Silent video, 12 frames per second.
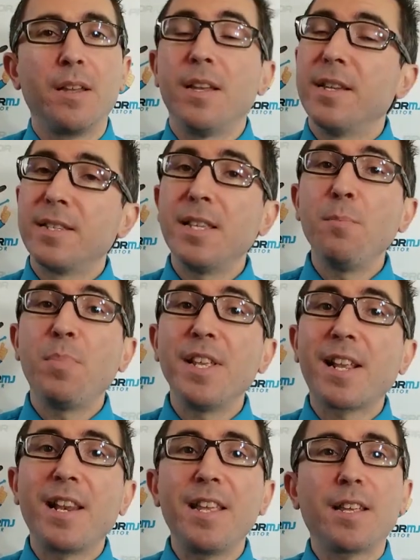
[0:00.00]
Simply
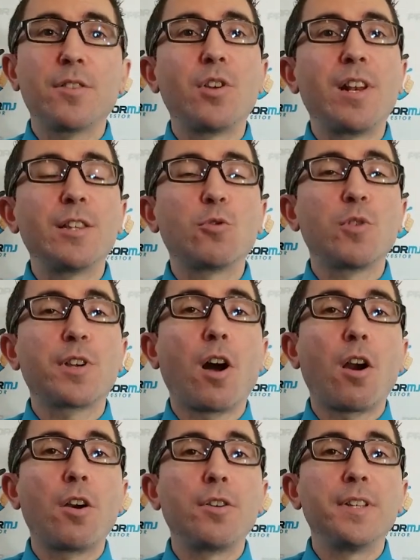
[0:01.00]
click the little
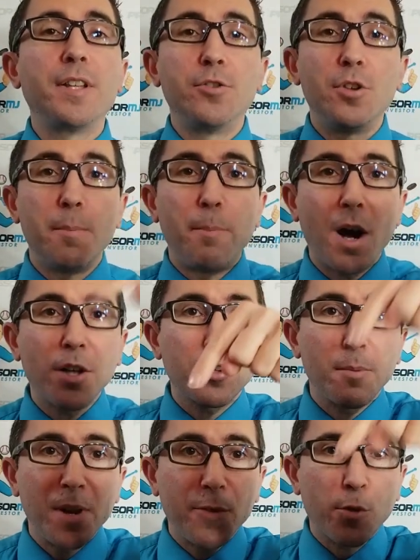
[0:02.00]
card in the
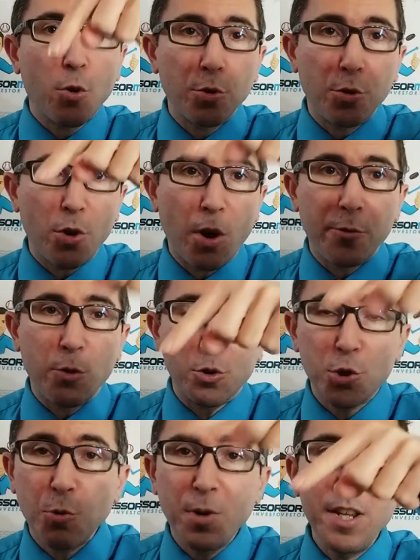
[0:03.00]
bottom left corner of your
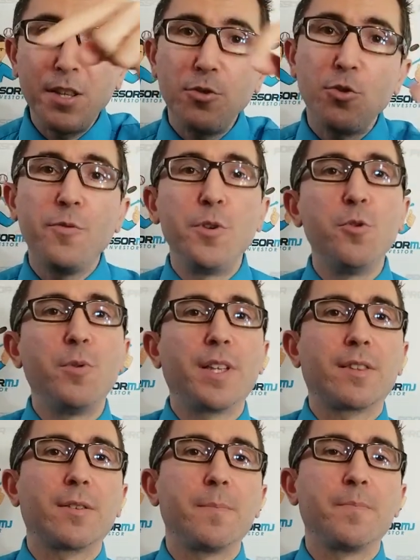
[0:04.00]
screen to view
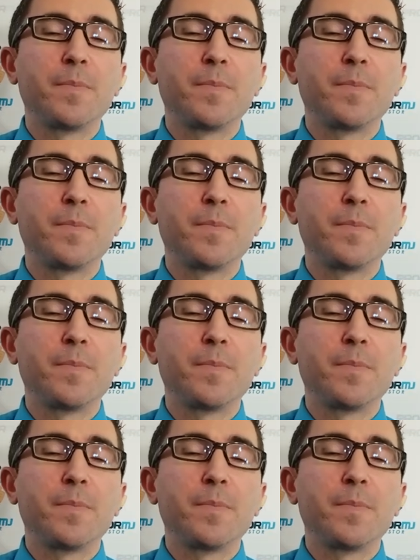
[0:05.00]
it.